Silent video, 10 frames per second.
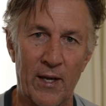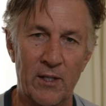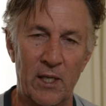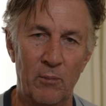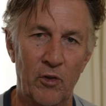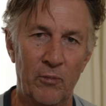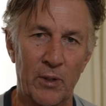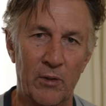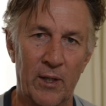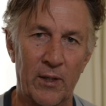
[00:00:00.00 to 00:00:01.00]
that team
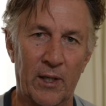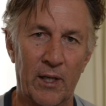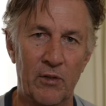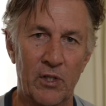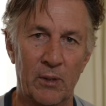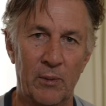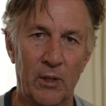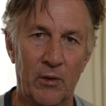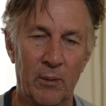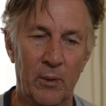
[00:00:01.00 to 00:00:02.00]
movement around the country is going to be
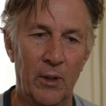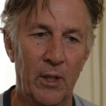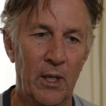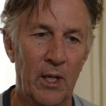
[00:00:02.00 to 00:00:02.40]
incredible.